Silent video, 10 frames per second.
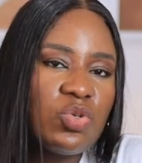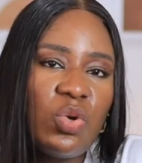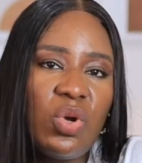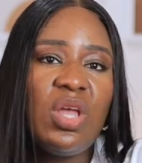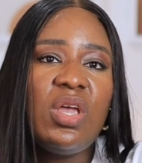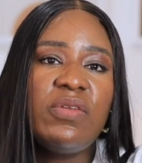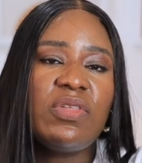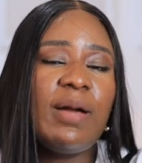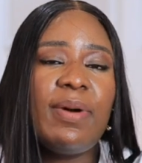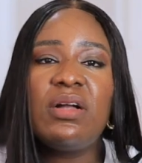So
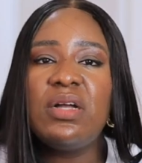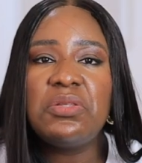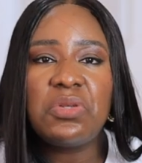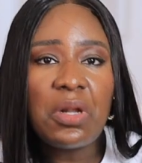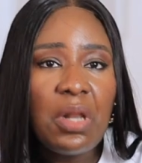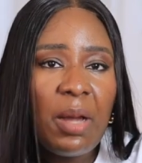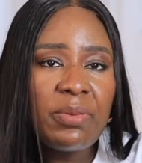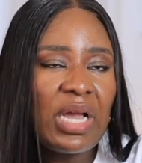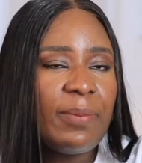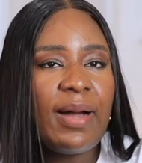talk about going to
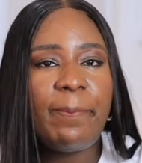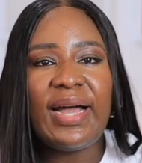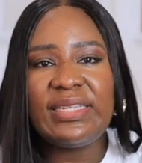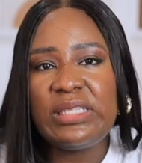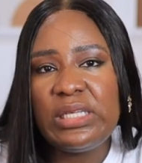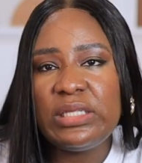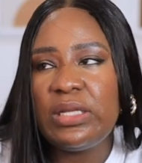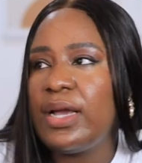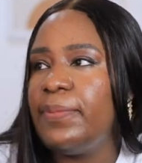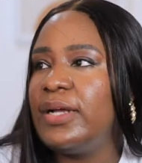club, talk about partying,
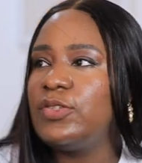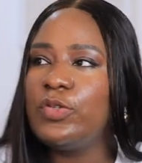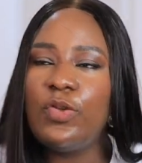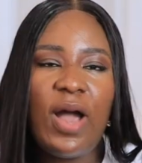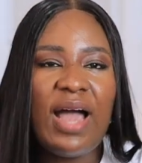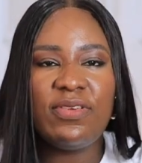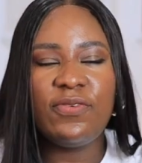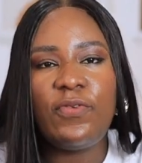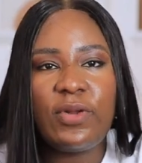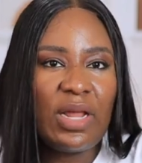talk about, you know, having
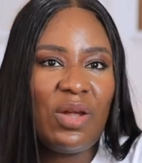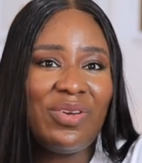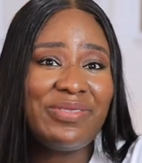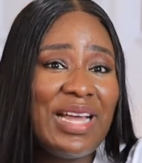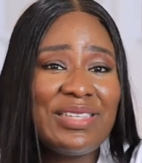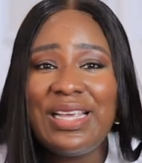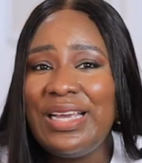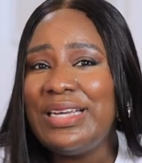fun and all of that.